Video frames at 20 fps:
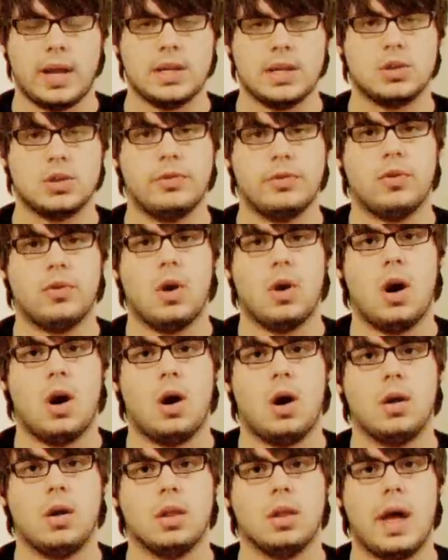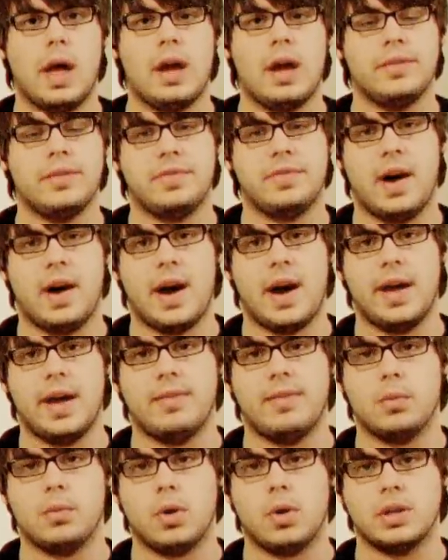I guess overall, out of 5,
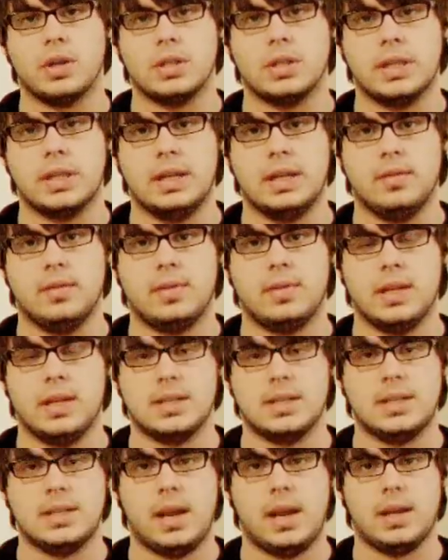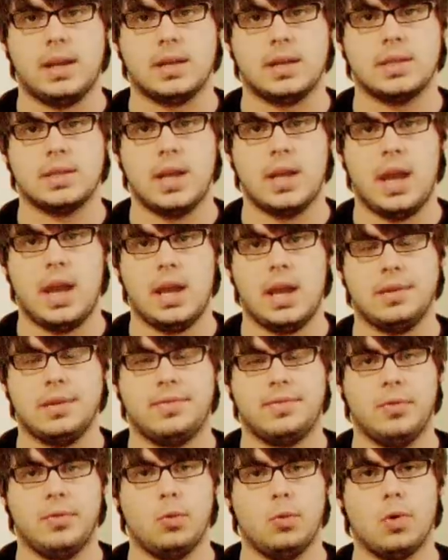I'm going to give the aesthetics a
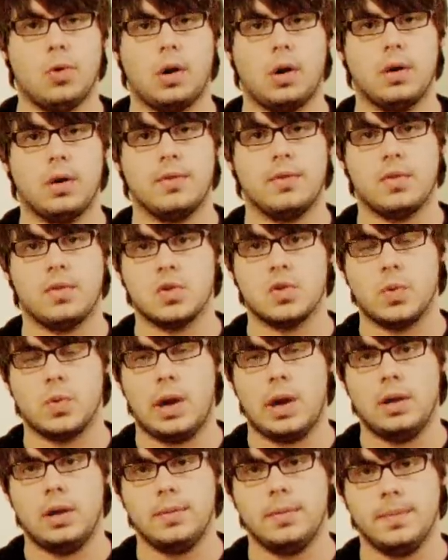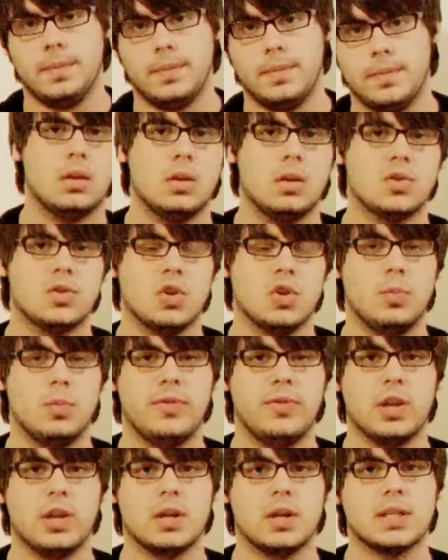4 for Dwell. So
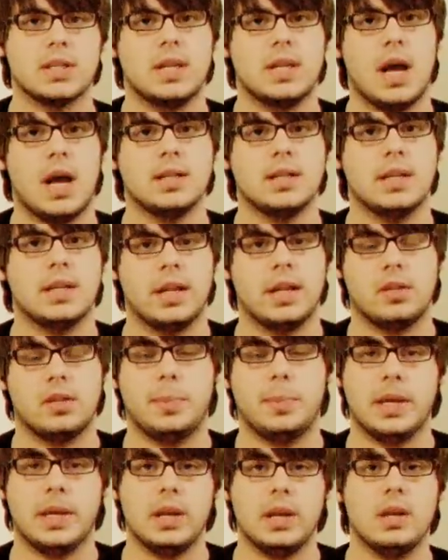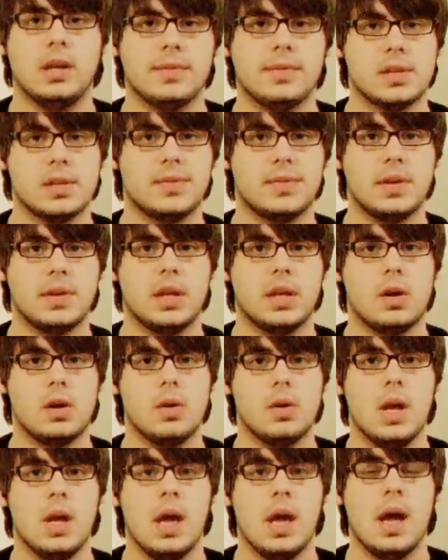moving on to content. At the beginning of this
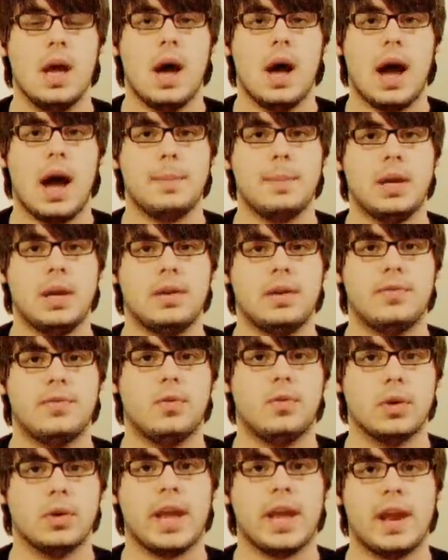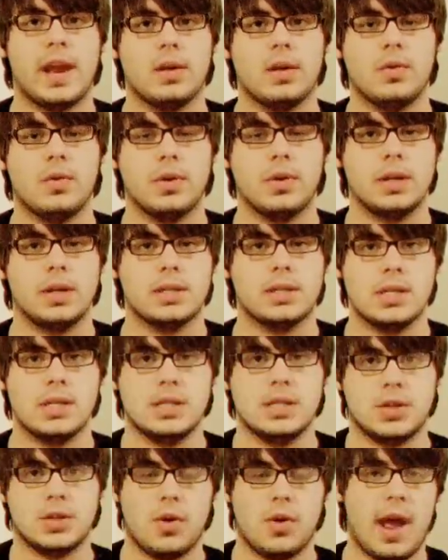video, I made 4 categories
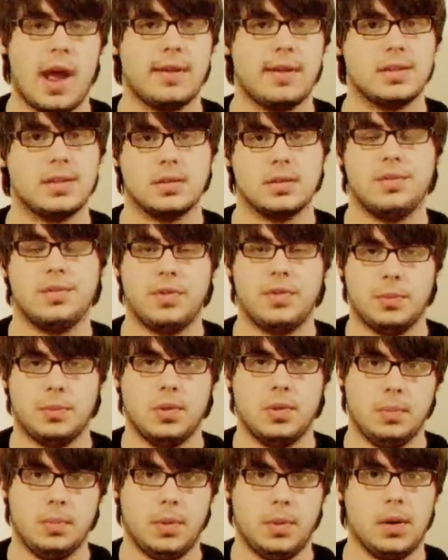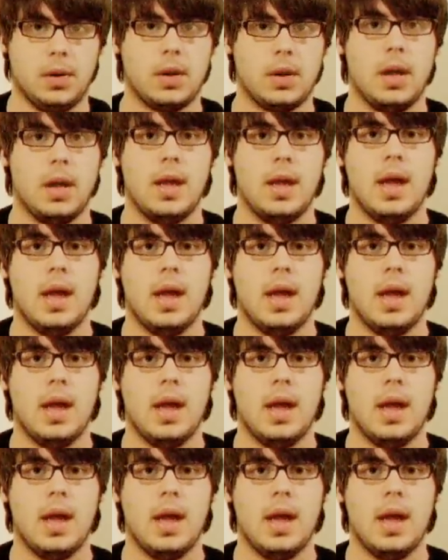into graphs as I flipped through the book.